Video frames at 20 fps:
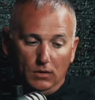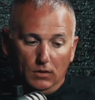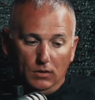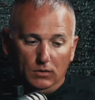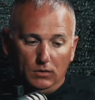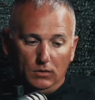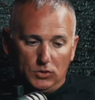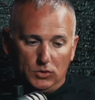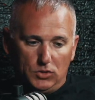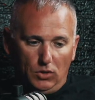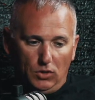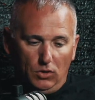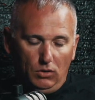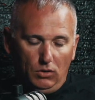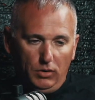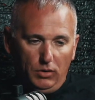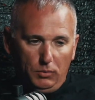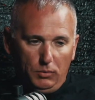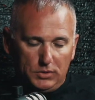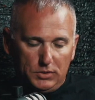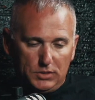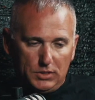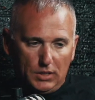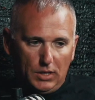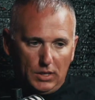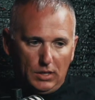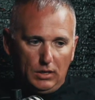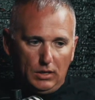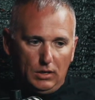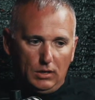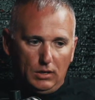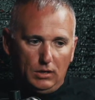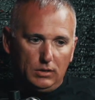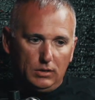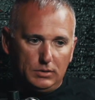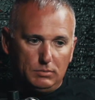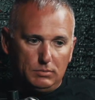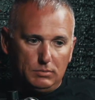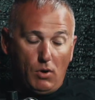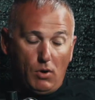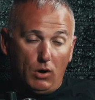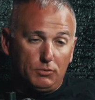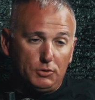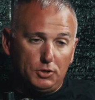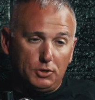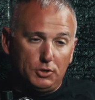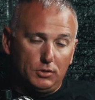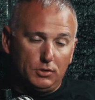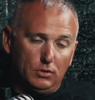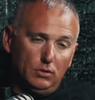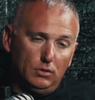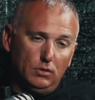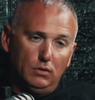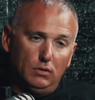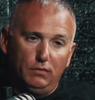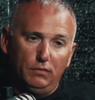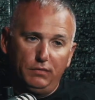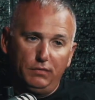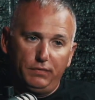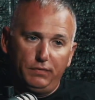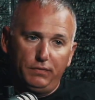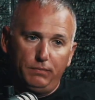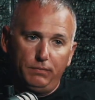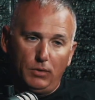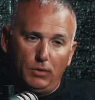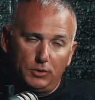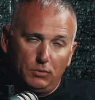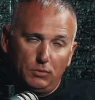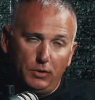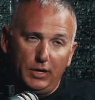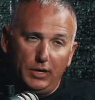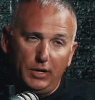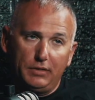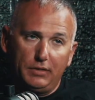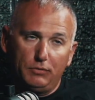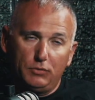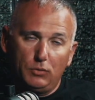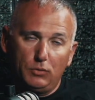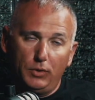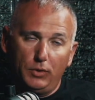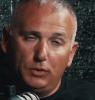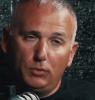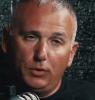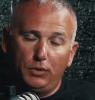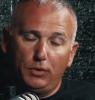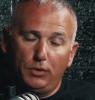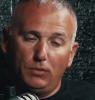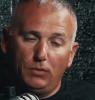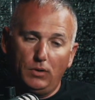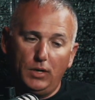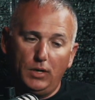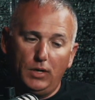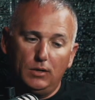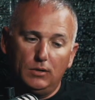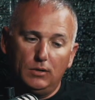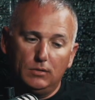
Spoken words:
So it was March 29th of 2023.